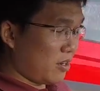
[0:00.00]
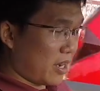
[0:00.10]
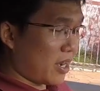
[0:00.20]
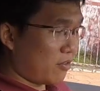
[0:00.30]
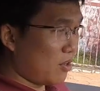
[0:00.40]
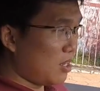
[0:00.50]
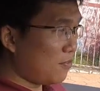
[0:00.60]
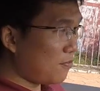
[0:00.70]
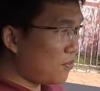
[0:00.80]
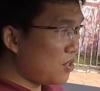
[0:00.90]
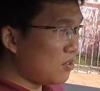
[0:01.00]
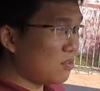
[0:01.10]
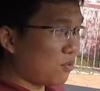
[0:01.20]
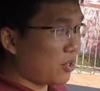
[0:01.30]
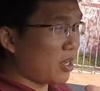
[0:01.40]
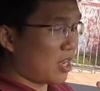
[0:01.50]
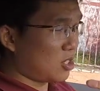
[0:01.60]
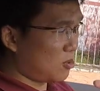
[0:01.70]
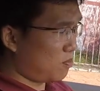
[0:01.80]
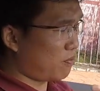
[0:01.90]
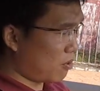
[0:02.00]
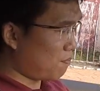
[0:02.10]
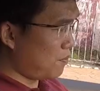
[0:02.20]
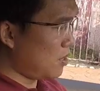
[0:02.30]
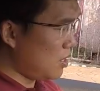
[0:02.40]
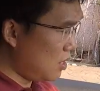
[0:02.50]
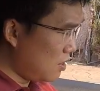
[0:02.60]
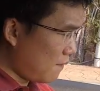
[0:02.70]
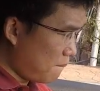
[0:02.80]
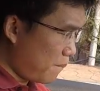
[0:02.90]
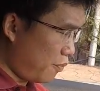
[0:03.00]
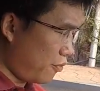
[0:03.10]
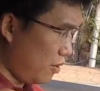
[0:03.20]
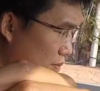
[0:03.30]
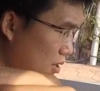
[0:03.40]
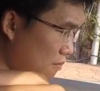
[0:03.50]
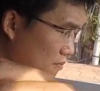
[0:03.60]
yeah, really has properly premium.